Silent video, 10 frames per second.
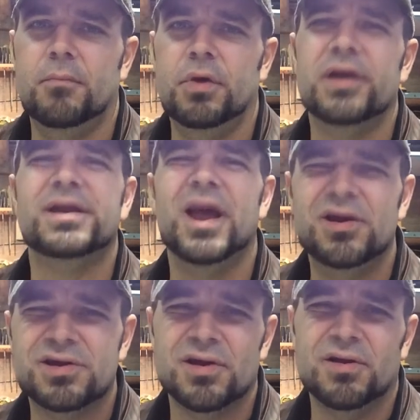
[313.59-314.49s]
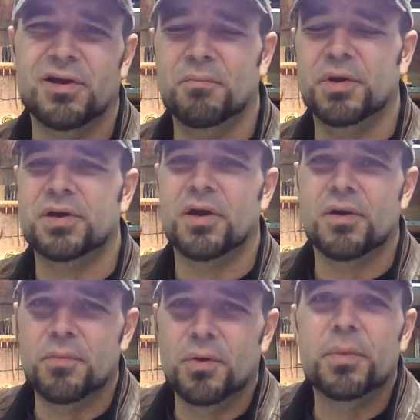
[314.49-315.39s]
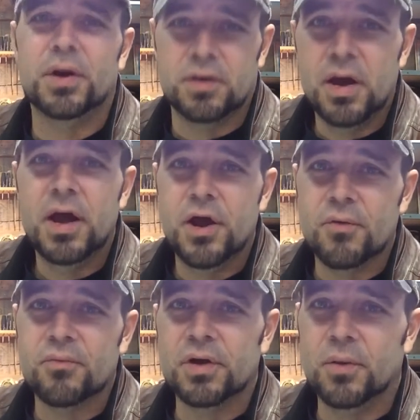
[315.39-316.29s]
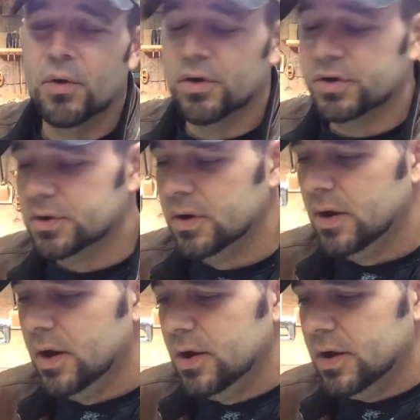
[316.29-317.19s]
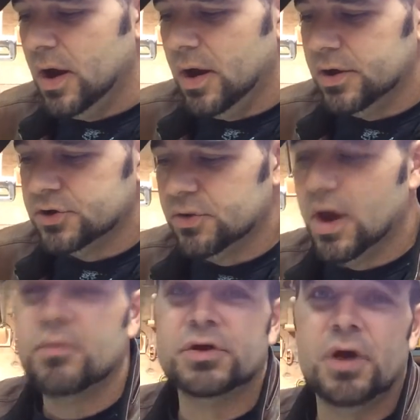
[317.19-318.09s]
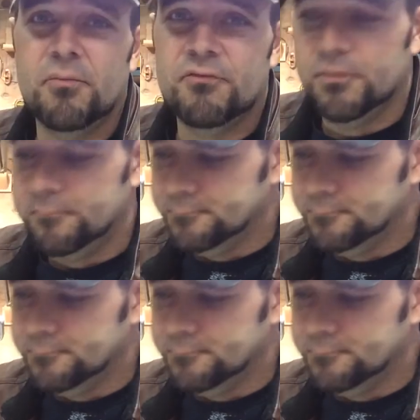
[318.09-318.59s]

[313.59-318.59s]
It tastes a little bit terrible, but it really works. So that was helpful.